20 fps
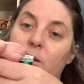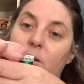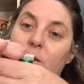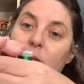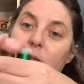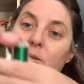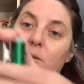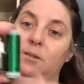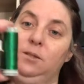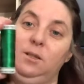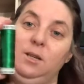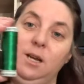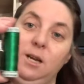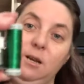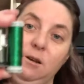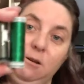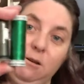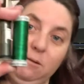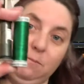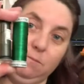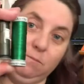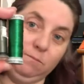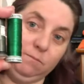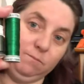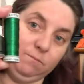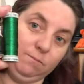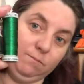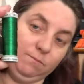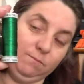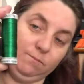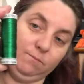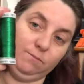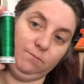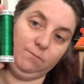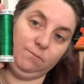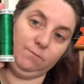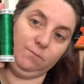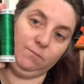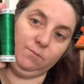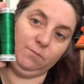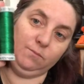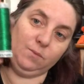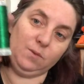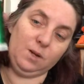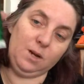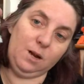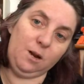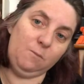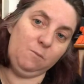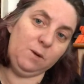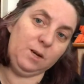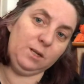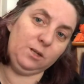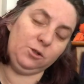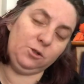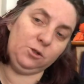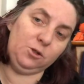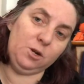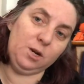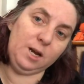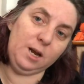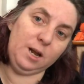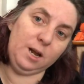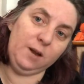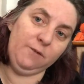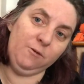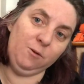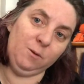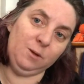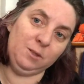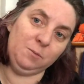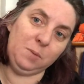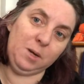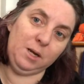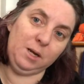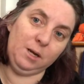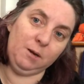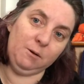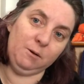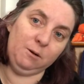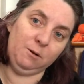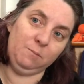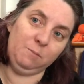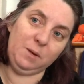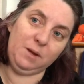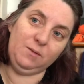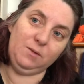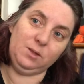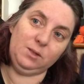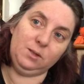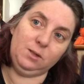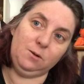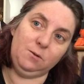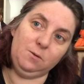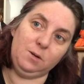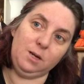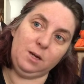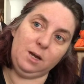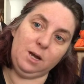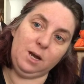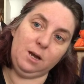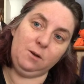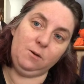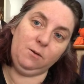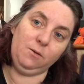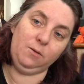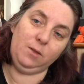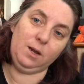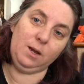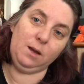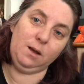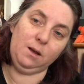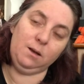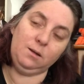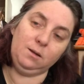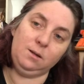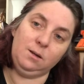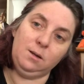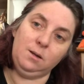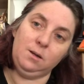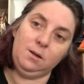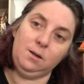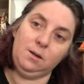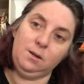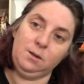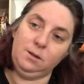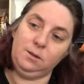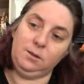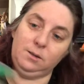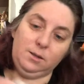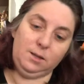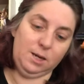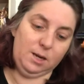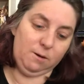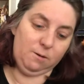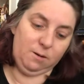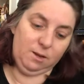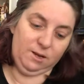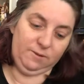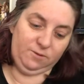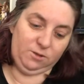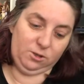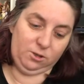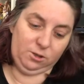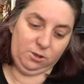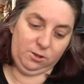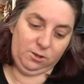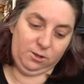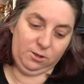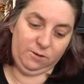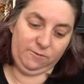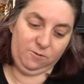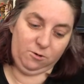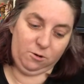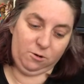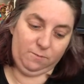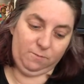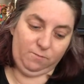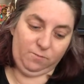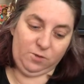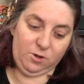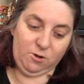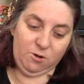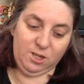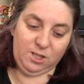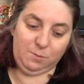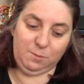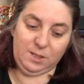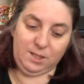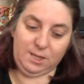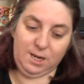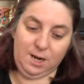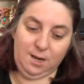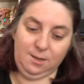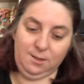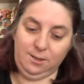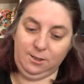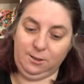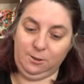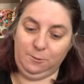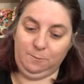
So now can't wait to try out. Everyone's been going on about the sulky, how good they are. So now I'll have to do. So I've got the Christmas colours.